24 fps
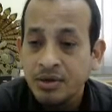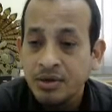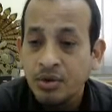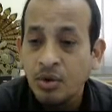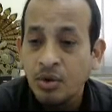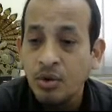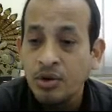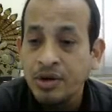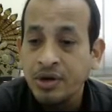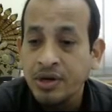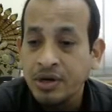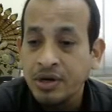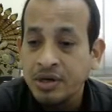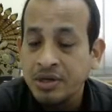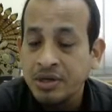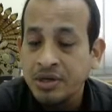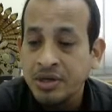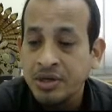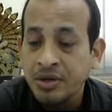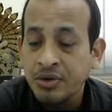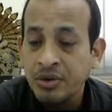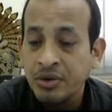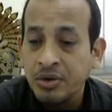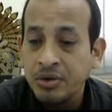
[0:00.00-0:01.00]
Cold,
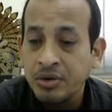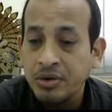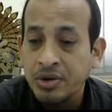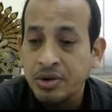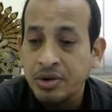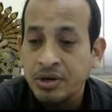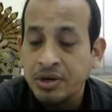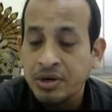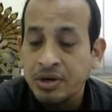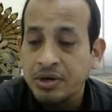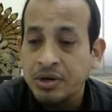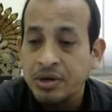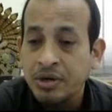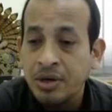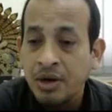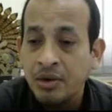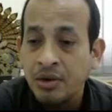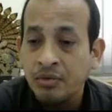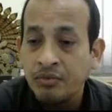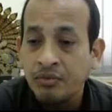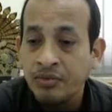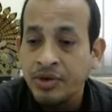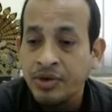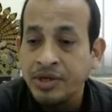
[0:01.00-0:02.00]

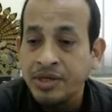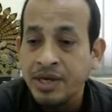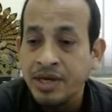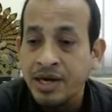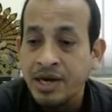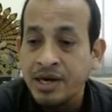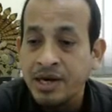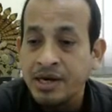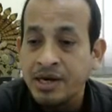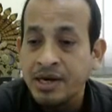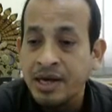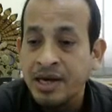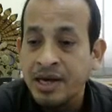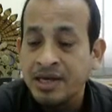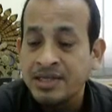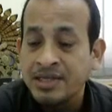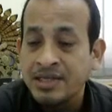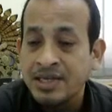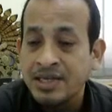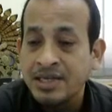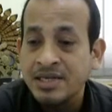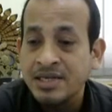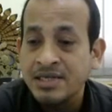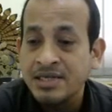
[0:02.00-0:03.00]
winter
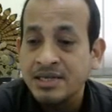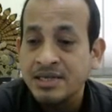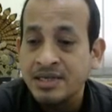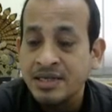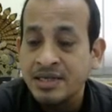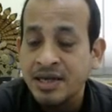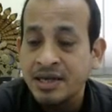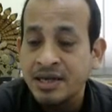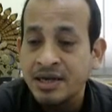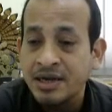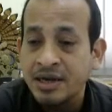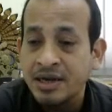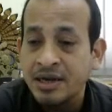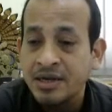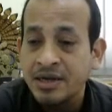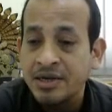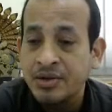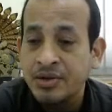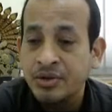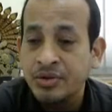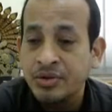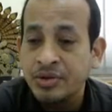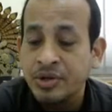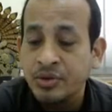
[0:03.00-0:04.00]
exists, then
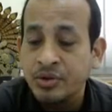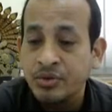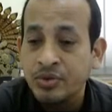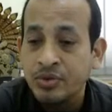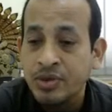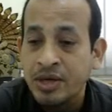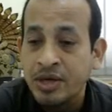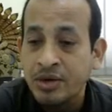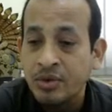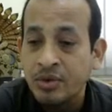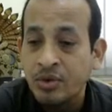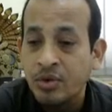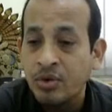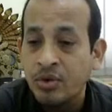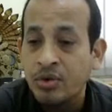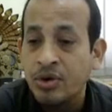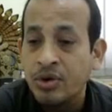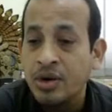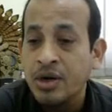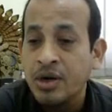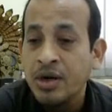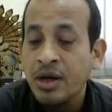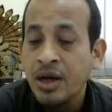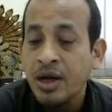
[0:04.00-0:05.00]
due to the
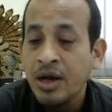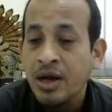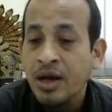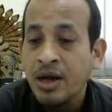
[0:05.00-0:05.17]
cold